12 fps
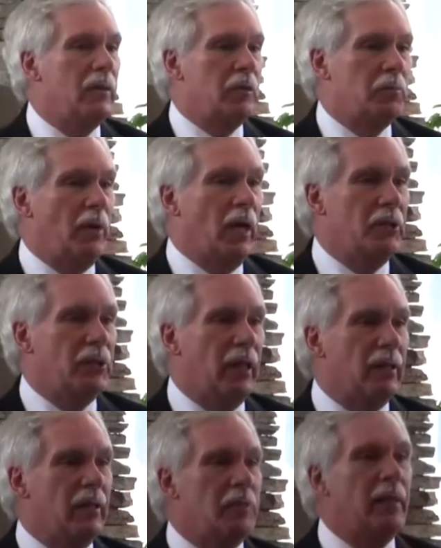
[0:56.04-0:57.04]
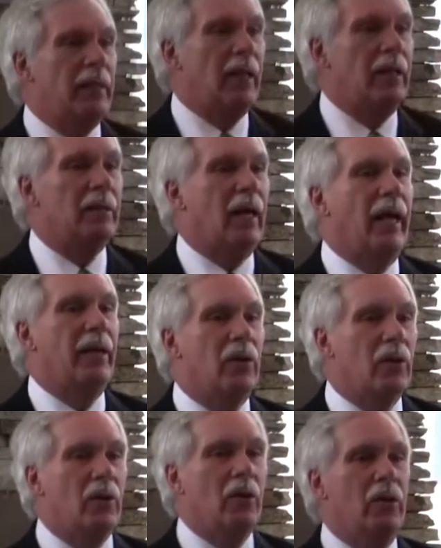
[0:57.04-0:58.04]
in this project is because I
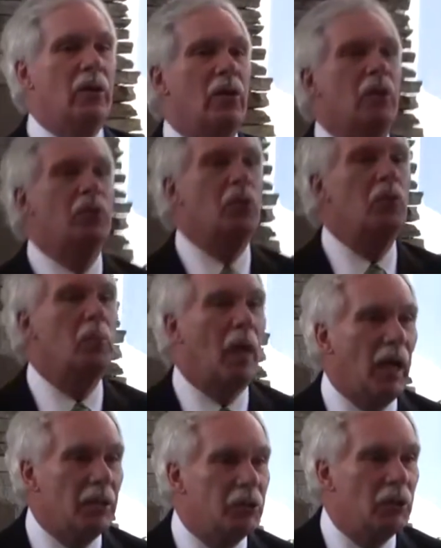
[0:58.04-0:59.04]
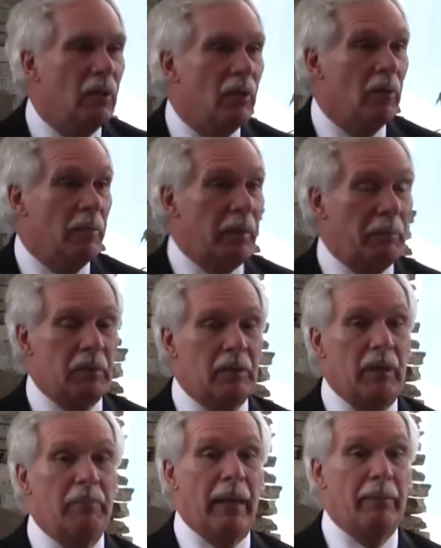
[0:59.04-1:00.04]
heard too much when people
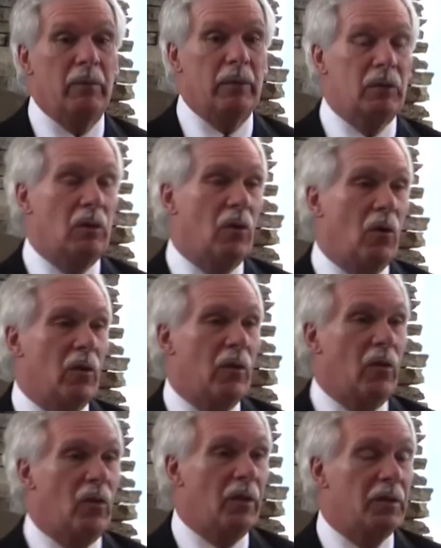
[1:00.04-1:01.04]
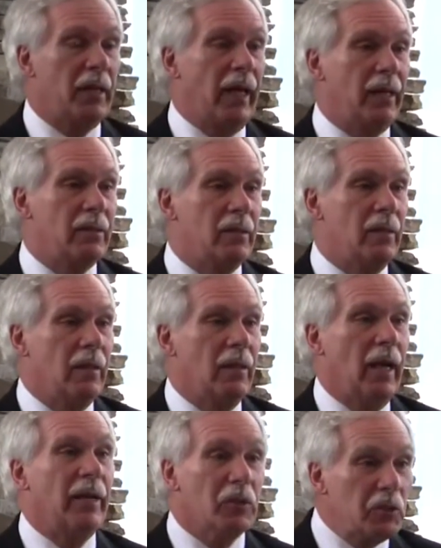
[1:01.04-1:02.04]
said maybe we should lower the oil tax.
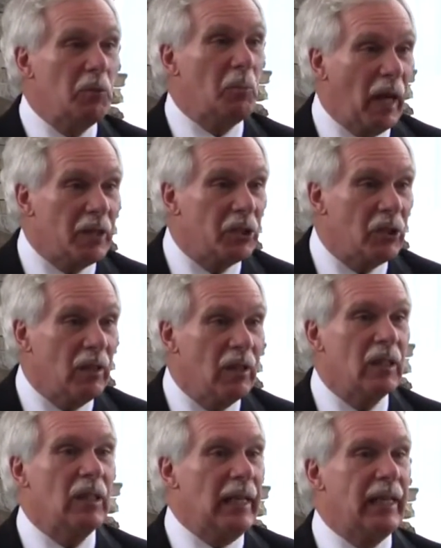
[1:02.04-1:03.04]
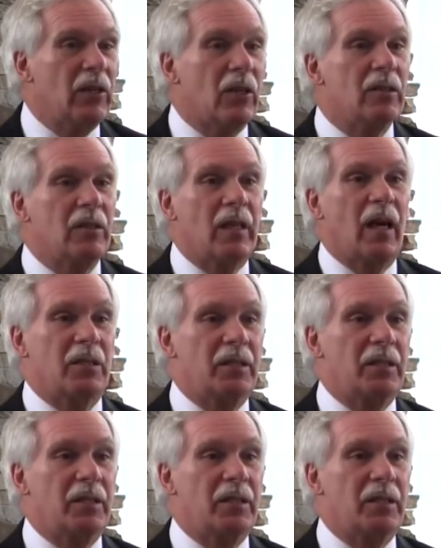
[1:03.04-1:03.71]
I heard too much. Leaders in our